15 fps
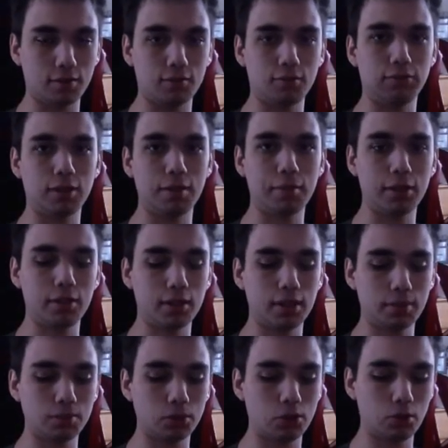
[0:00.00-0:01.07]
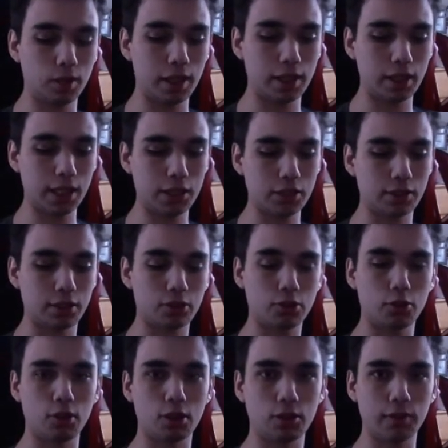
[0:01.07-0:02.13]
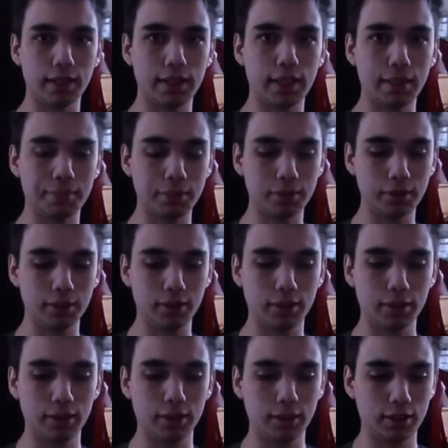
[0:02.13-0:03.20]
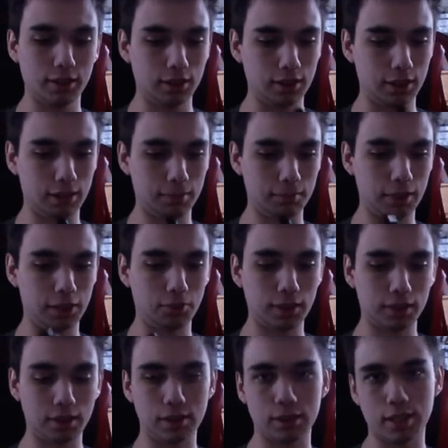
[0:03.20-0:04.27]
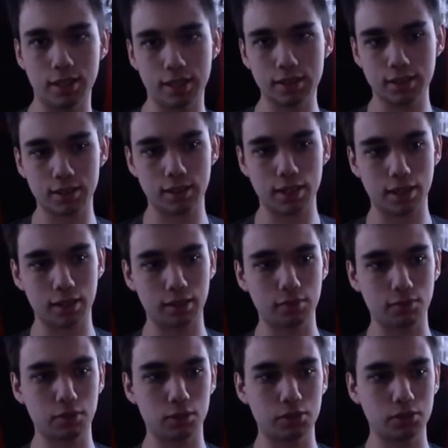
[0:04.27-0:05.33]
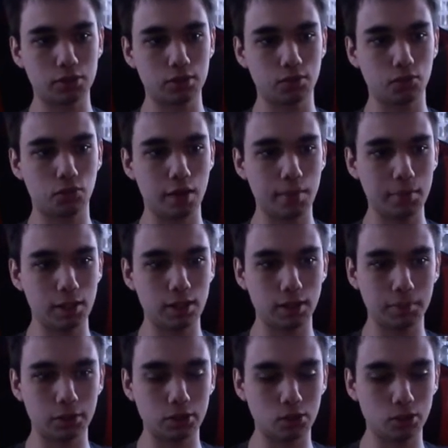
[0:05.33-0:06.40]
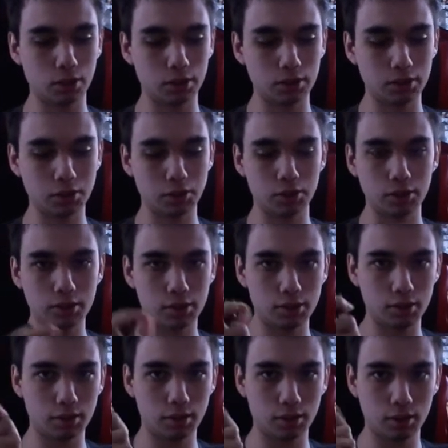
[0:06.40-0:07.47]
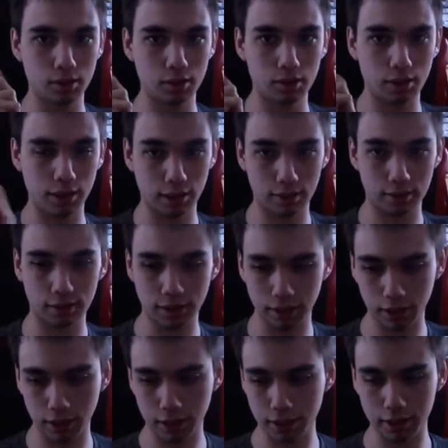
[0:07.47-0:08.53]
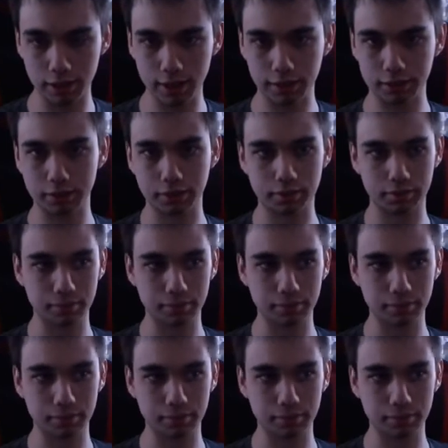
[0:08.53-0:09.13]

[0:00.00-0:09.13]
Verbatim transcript: Famicom to NES controller adapter. Um, now what this does is that it converts Famicom controllers to the NES.